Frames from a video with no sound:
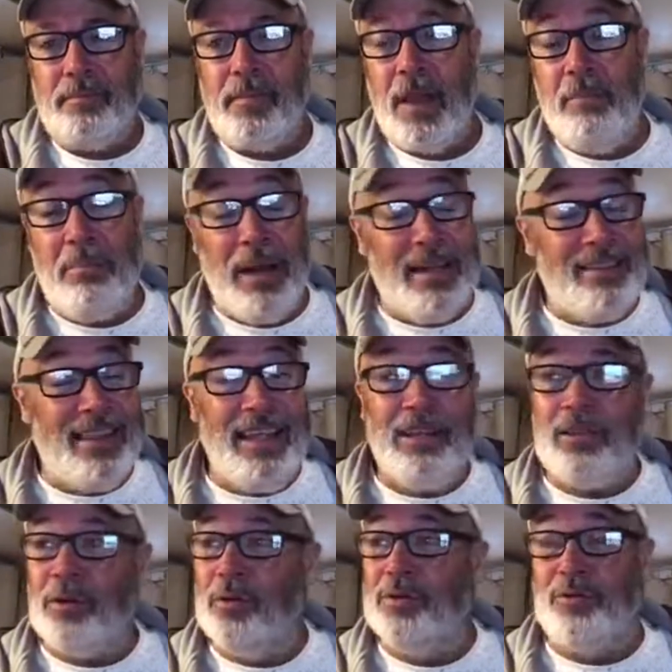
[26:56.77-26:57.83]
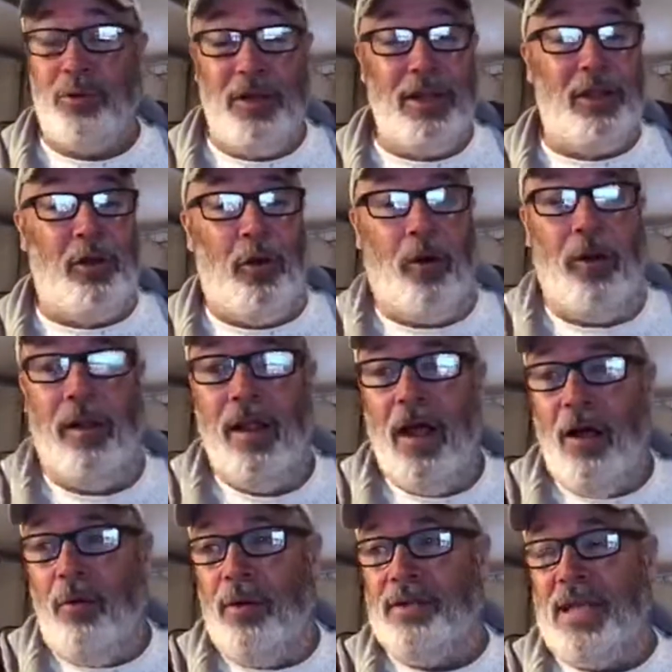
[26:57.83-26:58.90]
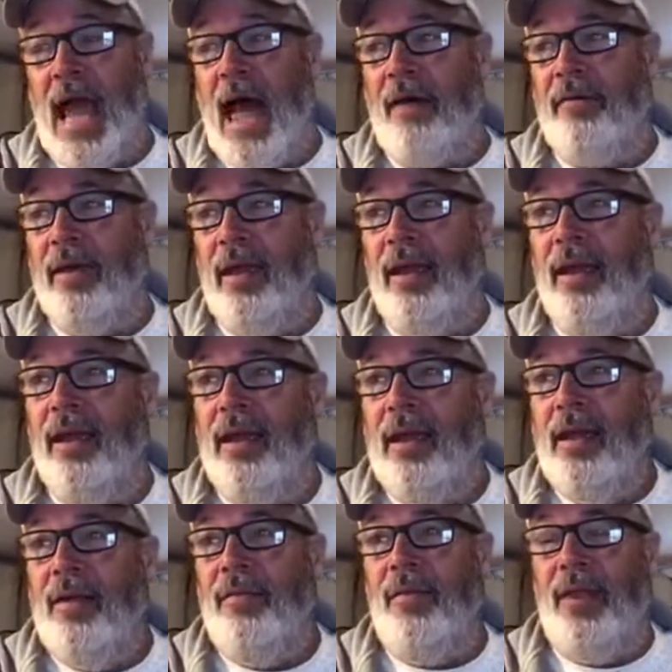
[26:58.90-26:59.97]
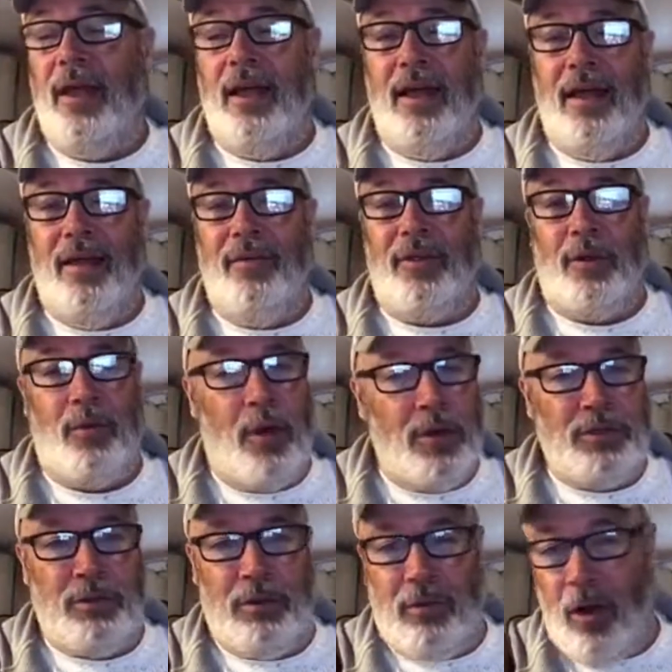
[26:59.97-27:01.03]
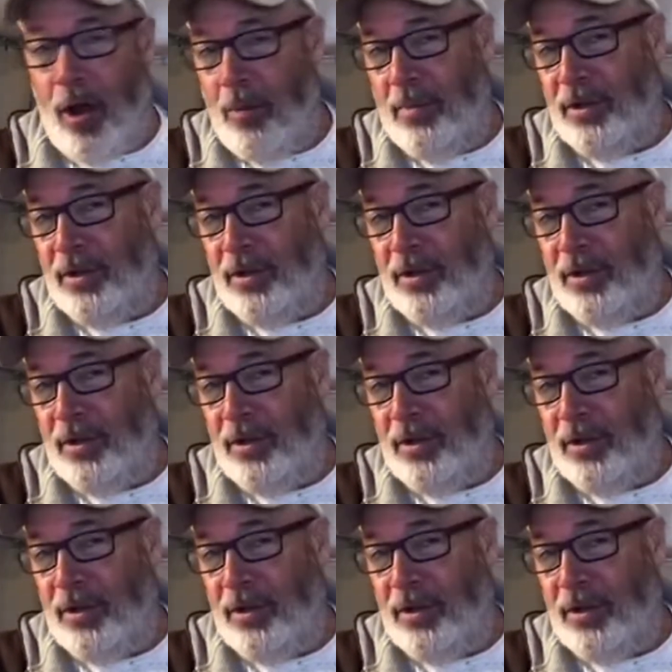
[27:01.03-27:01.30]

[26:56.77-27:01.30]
but I think that was really cool was having the Roads We Roam and